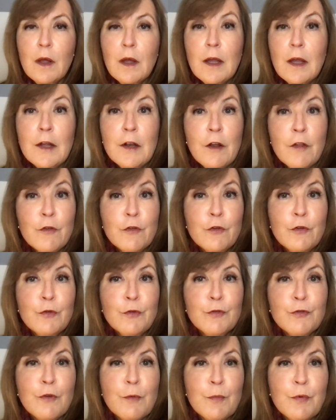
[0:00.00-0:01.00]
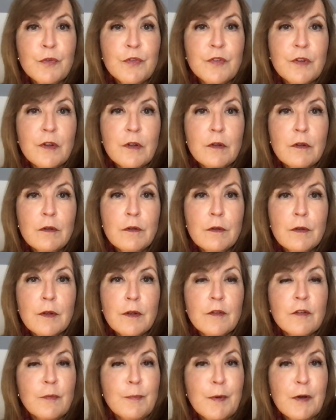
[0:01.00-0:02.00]
In other news from Brazil,
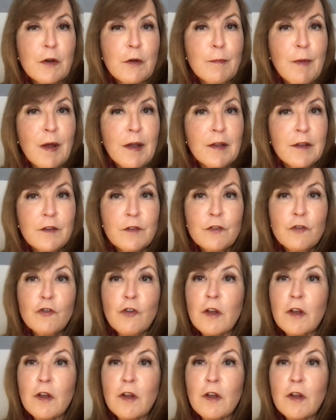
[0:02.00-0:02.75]
Inspira Mais